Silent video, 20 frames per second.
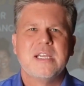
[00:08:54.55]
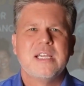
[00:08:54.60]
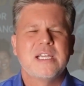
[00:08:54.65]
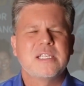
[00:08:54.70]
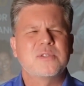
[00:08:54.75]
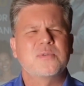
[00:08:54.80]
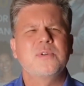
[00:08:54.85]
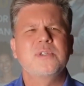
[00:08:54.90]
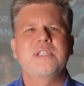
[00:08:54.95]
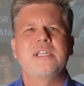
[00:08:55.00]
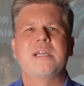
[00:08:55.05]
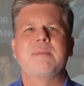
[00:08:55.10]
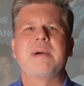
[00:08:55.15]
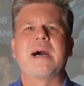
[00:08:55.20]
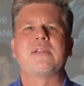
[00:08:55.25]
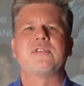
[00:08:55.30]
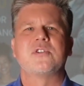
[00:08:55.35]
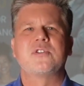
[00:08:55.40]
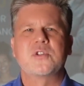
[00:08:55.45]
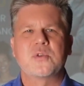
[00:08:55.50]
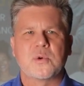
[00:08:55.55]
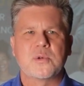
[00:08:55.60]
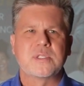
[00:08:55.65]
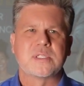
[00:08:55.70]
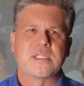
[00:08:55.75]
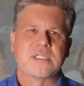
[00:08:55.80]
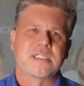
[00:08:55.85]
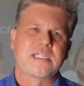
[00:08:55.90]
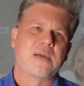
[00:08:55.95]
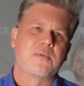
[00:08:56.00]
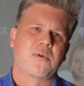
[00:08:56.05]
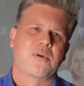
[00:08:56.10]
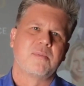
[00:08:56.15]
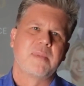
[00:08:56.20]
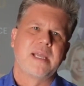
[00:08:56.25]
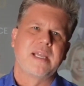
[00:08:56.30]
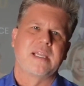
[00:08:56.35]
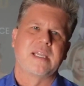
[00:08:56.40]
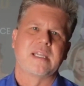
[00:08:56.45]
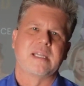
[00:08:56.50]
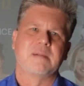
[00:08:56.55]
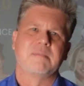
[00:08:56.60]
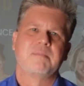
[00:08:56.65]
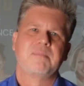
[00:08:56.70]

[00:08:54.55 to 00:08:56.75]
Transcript: it's really about the choices that we're making.